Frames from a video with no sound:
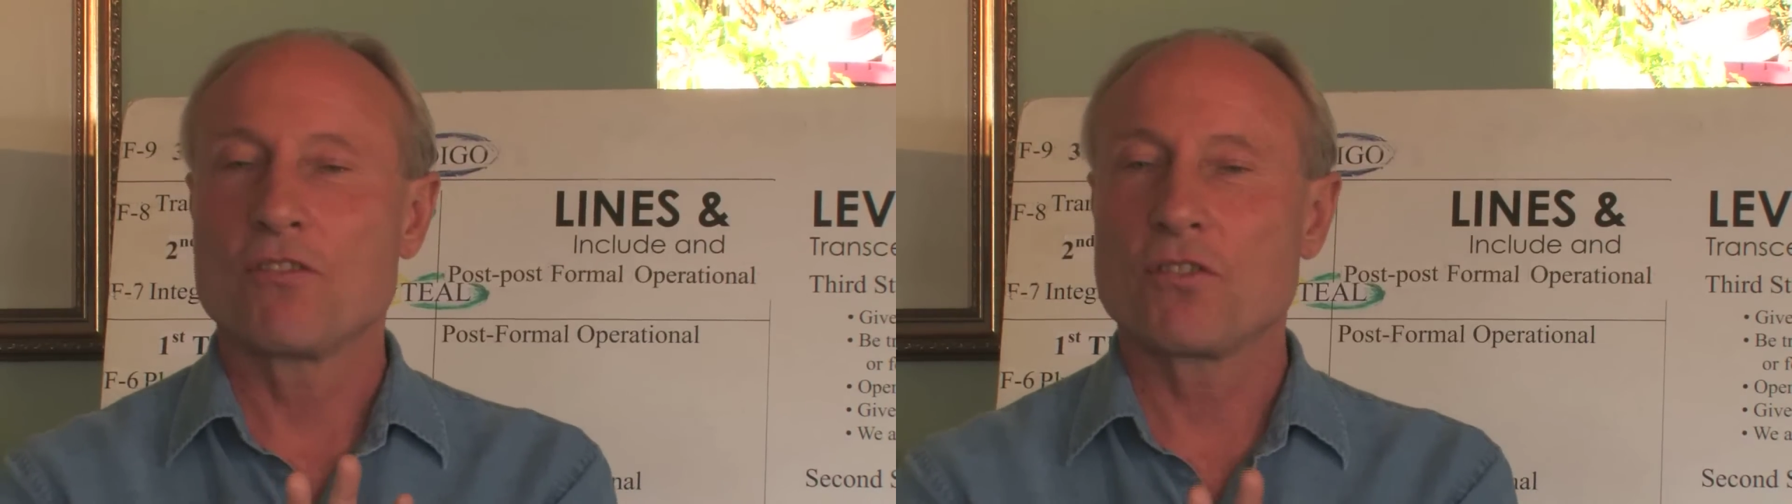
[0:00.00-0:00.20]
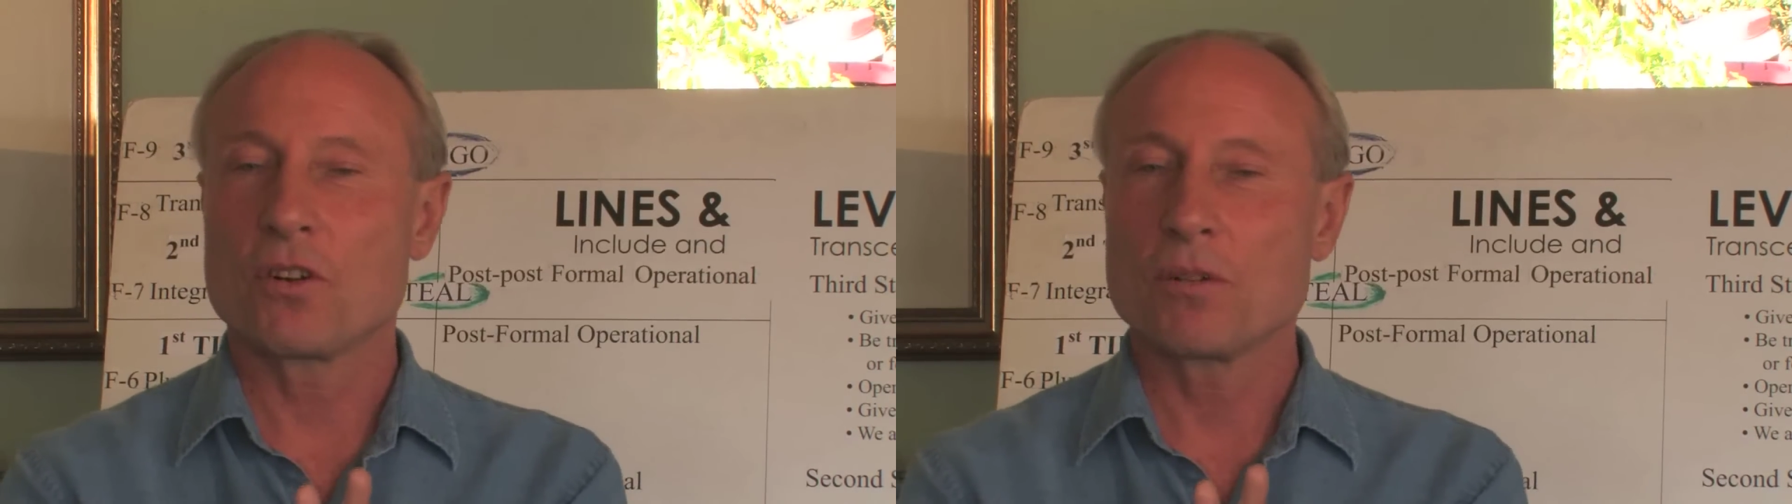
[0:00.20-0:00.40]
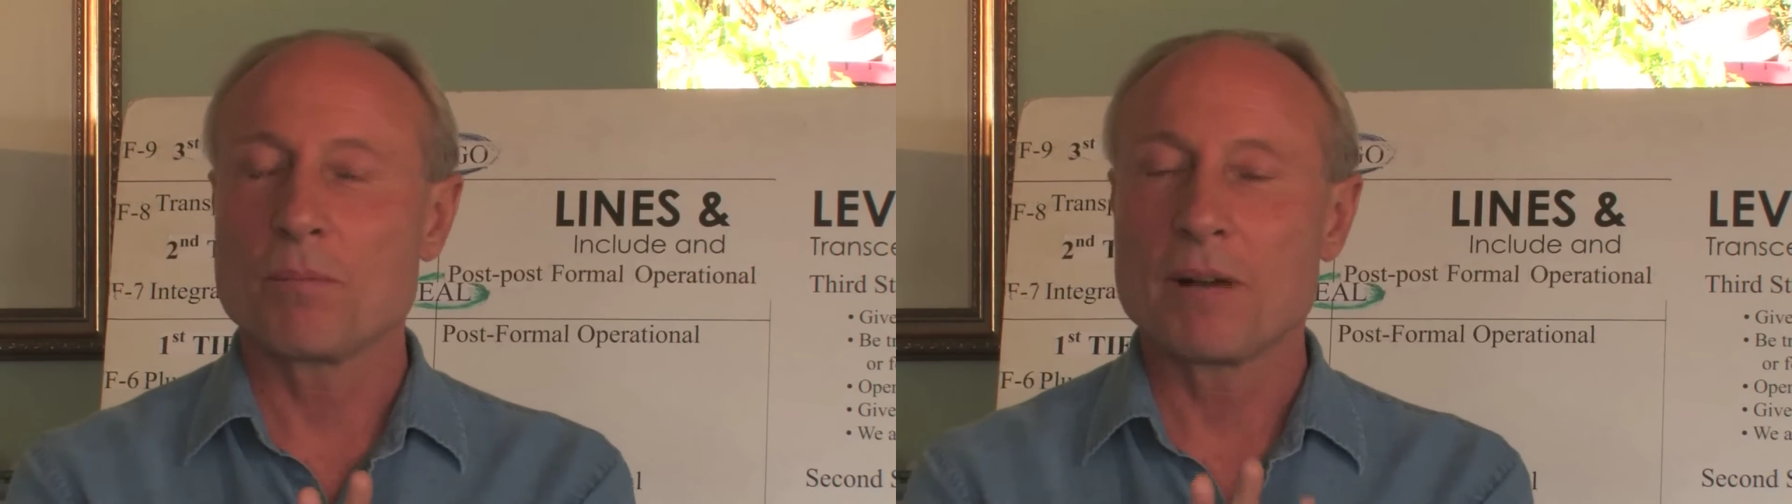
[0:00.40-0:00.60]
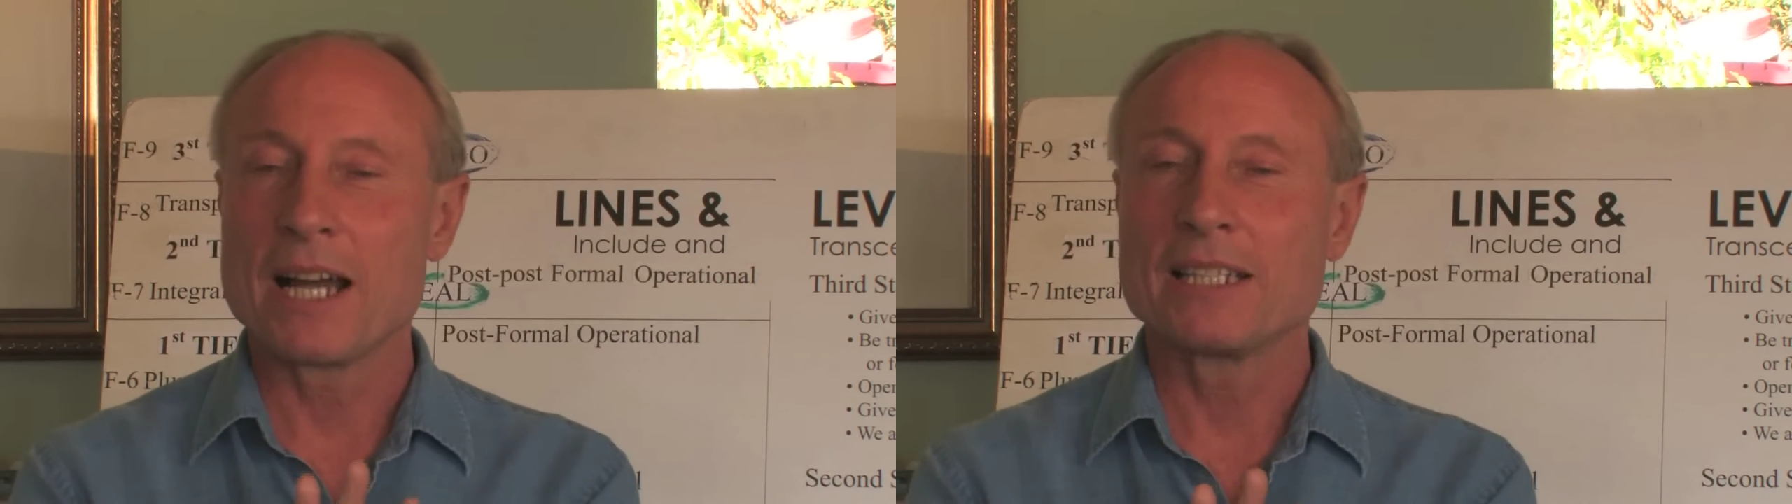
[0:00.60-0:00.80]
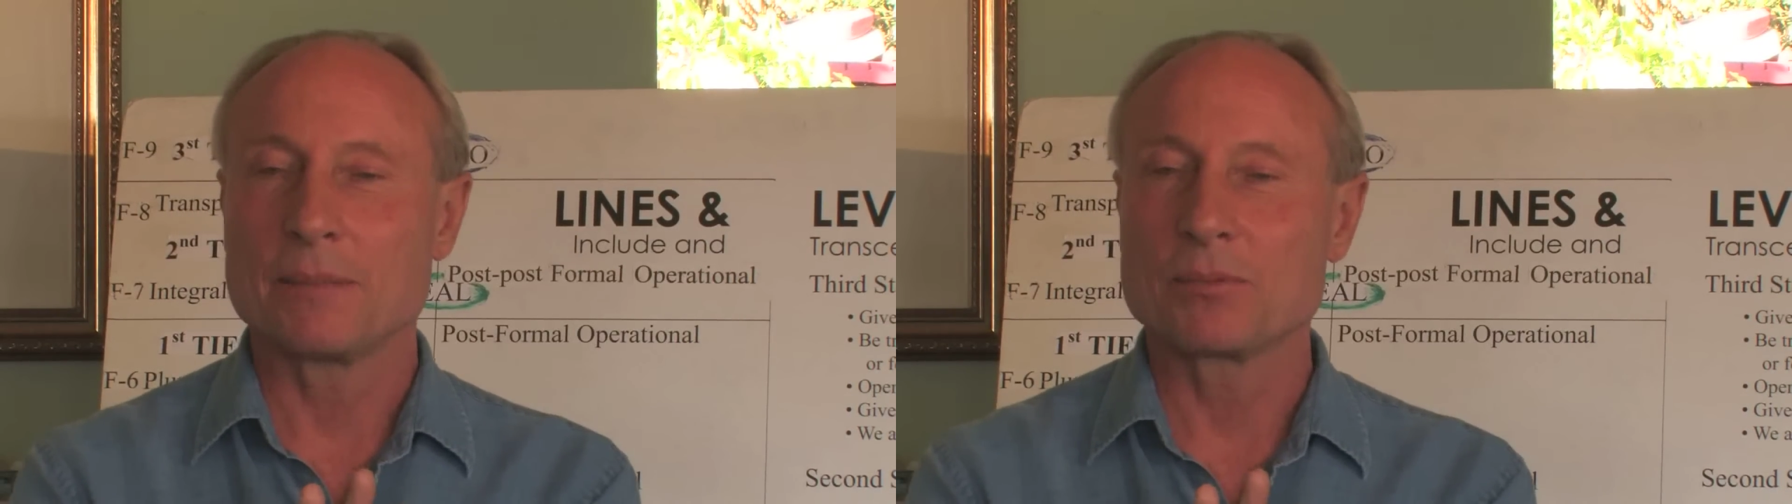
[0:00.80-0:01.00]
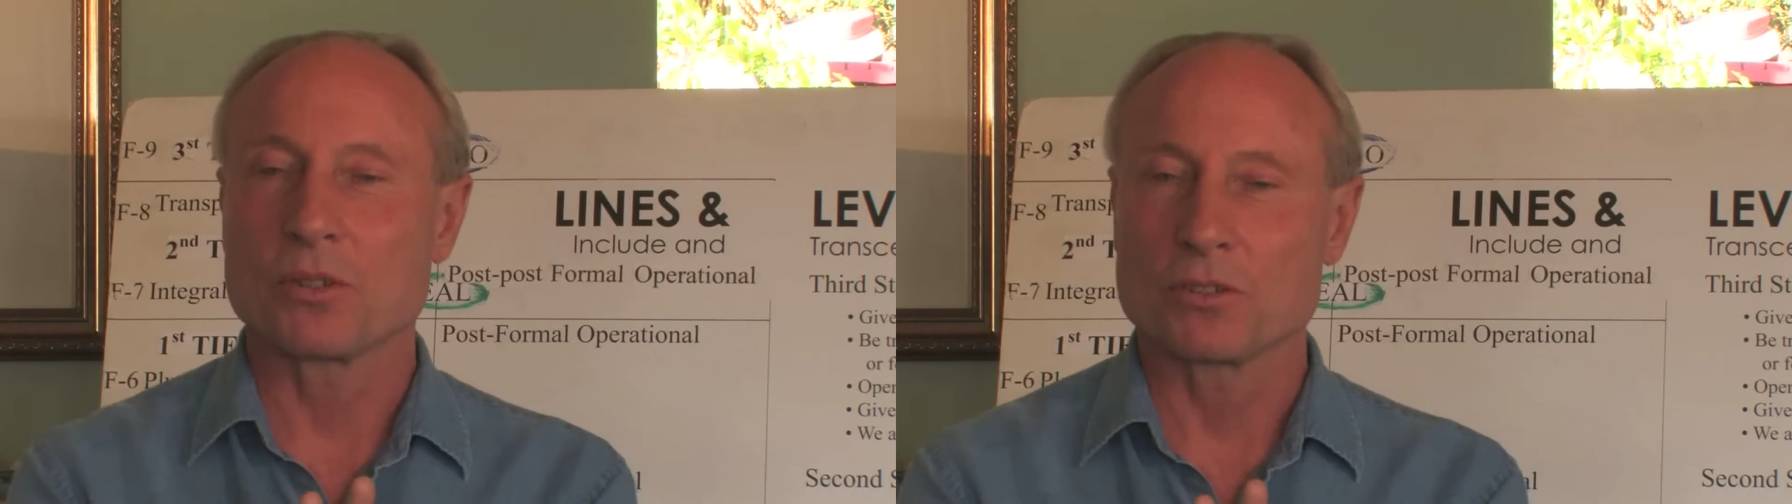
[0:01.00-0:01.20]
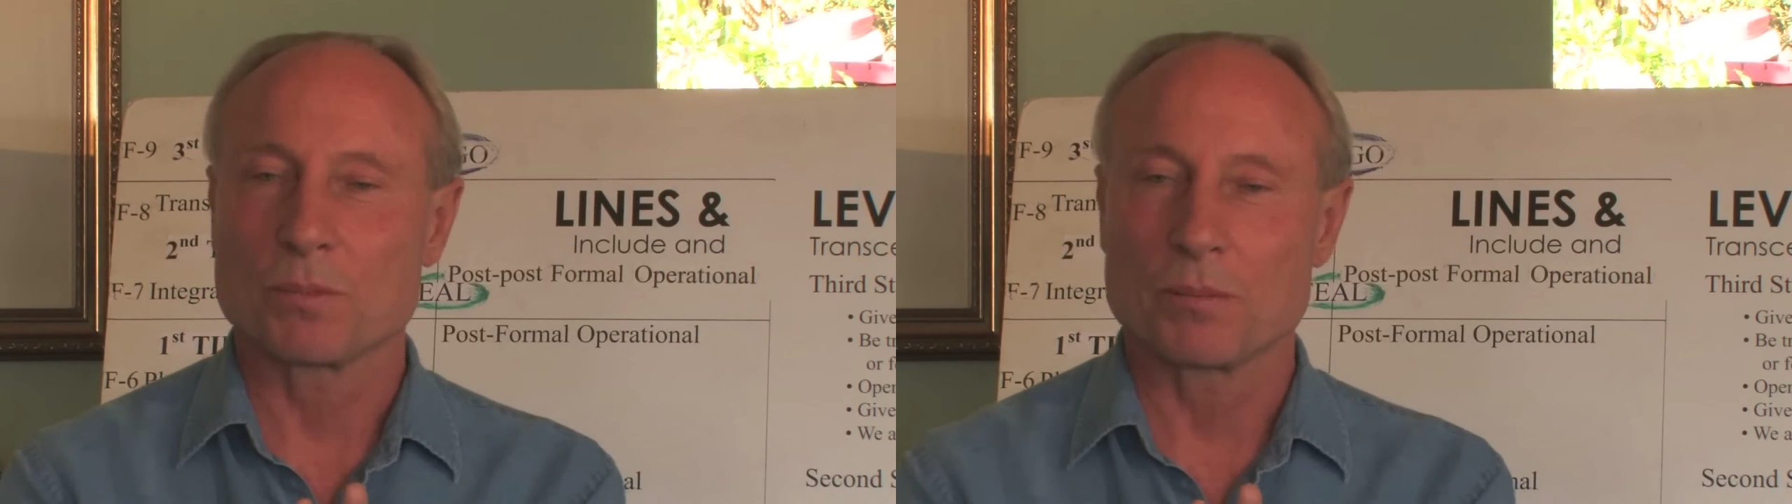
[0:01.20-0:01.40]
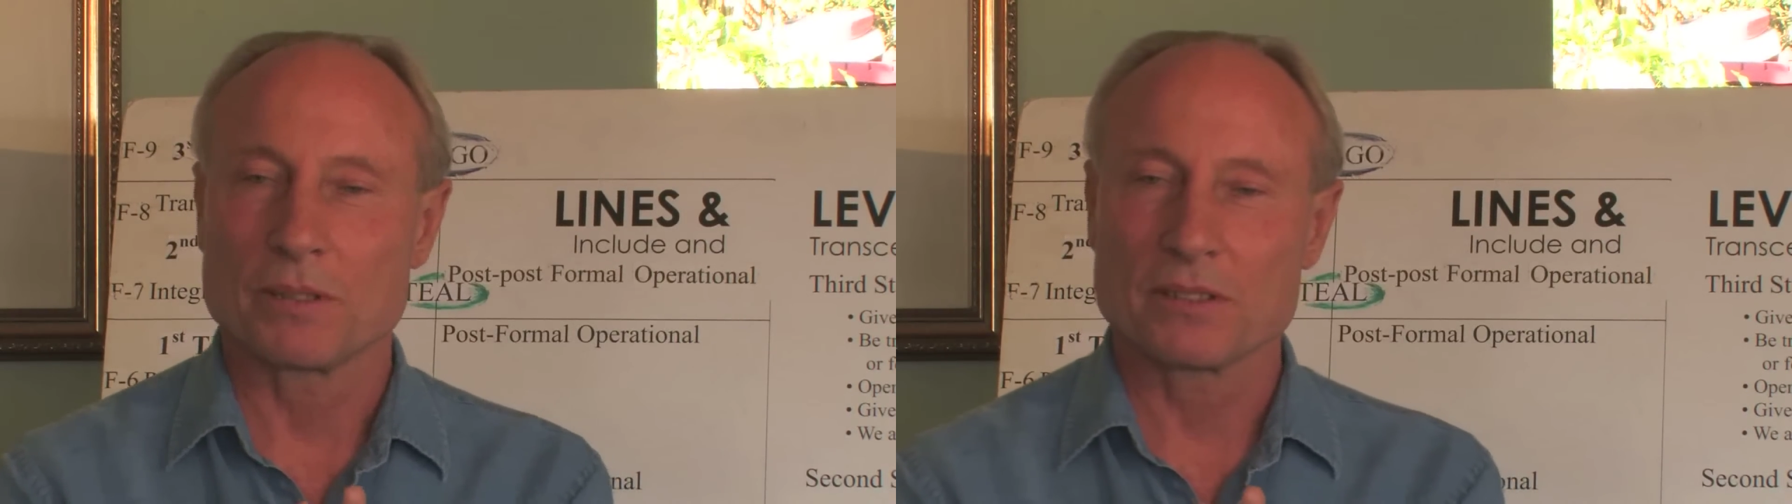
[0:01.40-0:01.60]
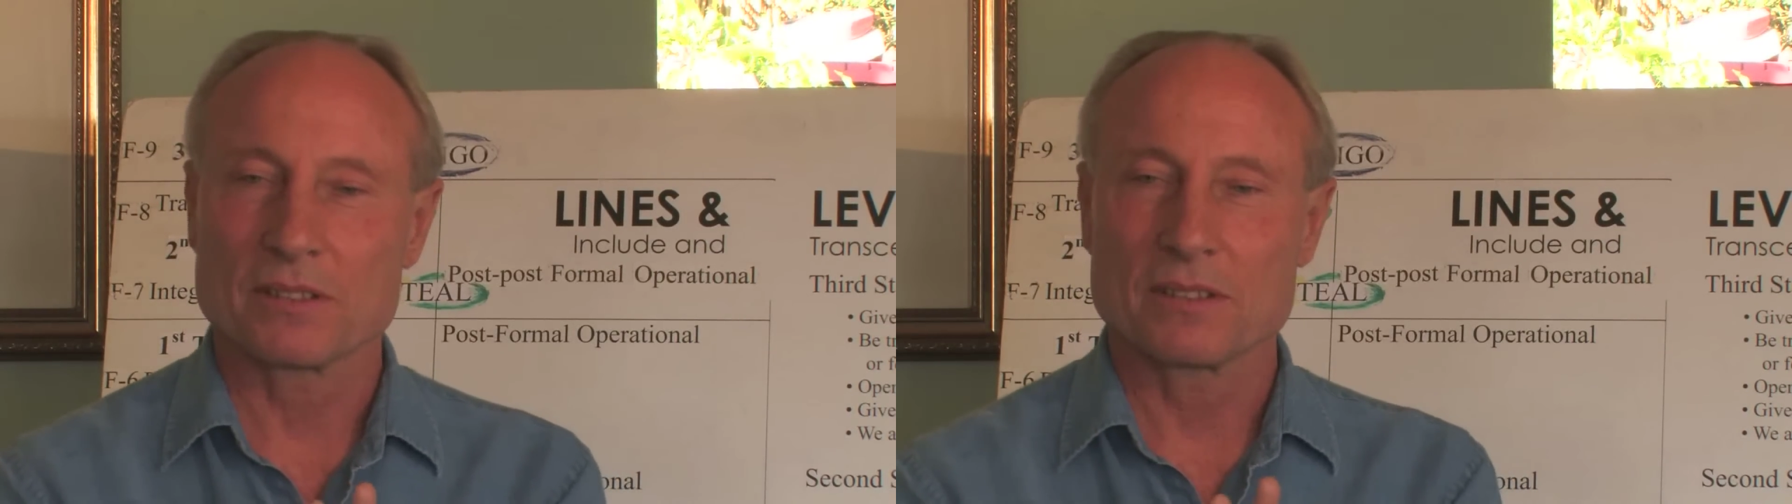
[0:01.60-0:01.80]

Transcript: for my deep soul's purpose?